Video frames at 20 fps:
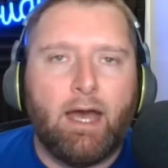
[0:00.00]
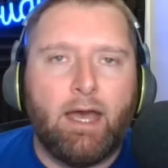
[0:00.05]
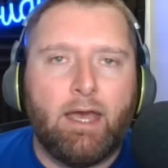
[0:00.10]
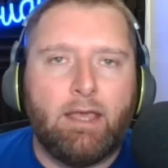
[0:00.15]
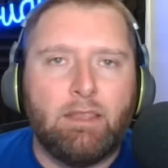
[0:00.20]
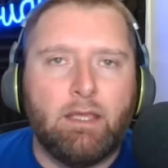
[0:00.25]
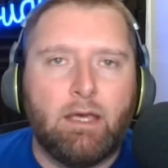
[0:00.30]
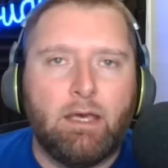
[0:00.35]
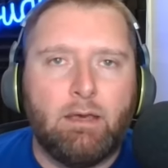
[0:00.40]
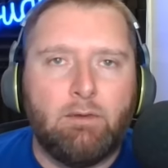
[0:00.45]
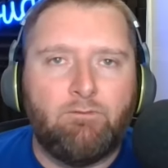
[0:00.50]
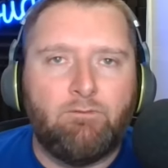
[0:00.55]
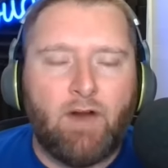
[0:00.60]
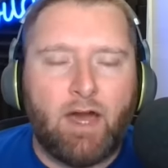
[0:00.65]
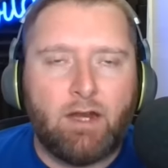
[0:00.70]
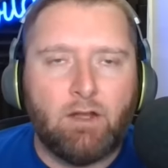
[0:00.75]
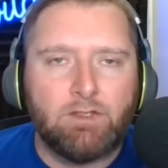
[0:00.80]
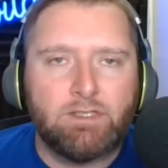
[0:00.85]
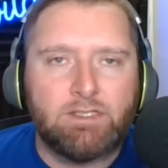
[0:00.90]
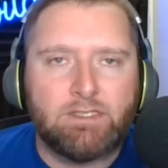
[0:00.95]
in the
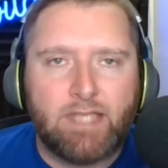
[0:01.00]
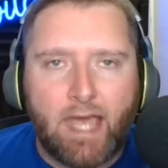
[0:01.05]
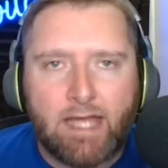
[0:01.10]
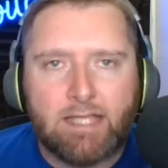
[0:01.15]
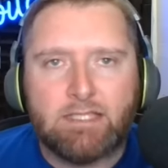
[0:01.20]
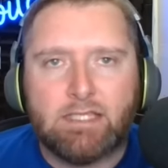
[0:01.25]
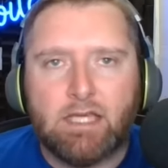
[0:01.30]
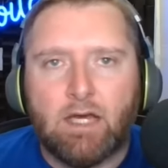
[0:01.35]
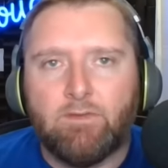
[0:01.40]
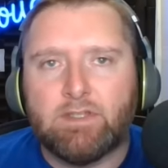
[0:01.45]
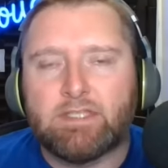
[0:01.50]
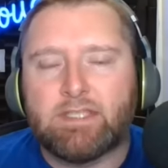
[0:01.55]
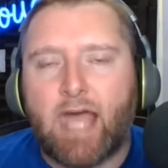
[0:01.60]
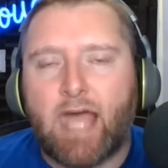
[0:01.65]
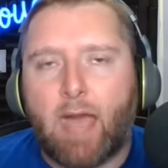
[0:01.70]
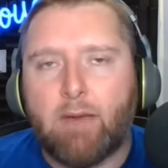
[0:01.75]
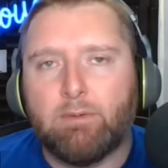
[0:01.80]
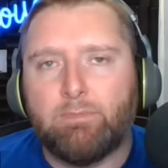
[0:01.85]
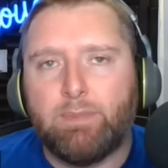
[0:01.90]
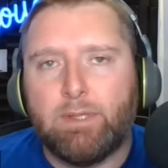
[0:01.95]
final stanza of his
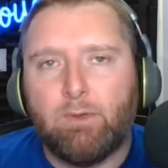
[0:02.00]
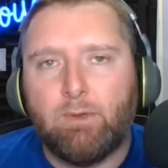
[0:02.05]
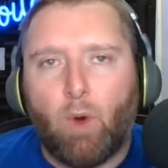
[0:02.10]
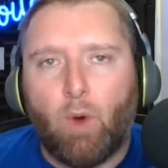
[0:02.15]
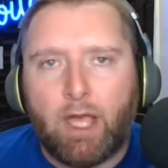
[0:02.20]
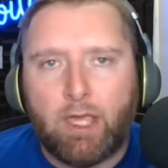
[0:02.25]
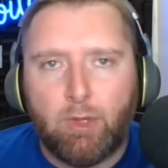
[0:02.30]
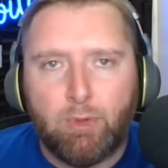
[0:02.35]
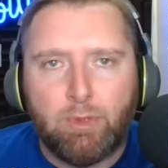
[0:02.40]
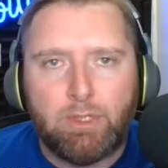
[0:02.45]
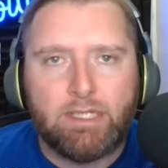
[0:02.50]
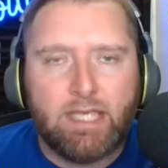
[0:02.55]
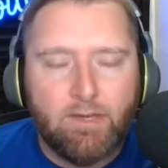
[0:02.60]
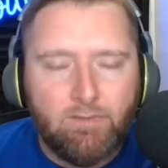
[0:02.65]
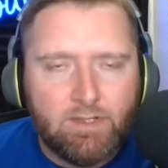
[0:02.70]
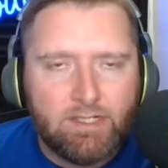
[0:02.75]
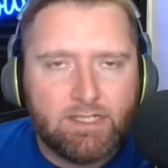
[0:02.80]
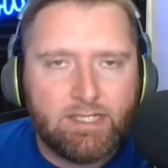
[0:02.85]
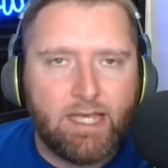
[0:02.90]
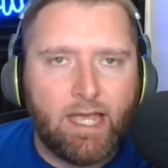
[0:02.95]
time at BYU and
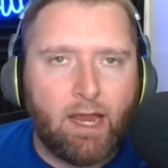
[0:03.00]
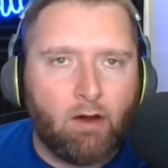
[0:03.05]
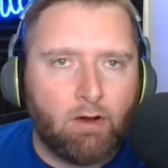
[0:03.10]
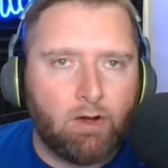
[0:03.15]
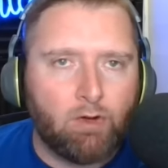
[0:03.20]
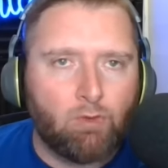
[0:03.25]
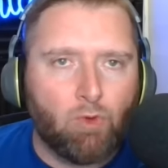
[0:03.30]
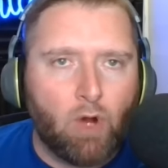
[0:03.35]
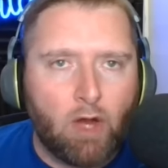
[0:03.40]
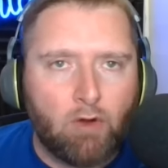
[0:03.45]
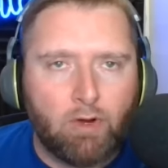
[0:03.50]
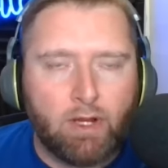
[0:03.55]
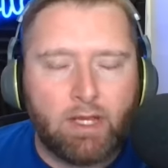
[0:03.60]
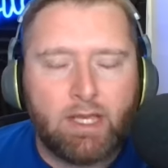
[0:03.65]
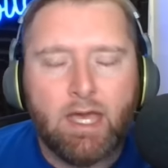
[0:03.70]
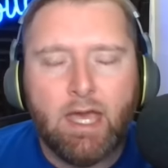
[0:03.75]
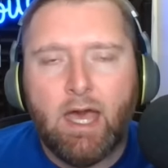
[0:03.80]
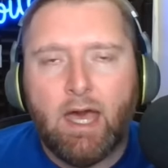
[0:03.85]
given to Aaron Roderick.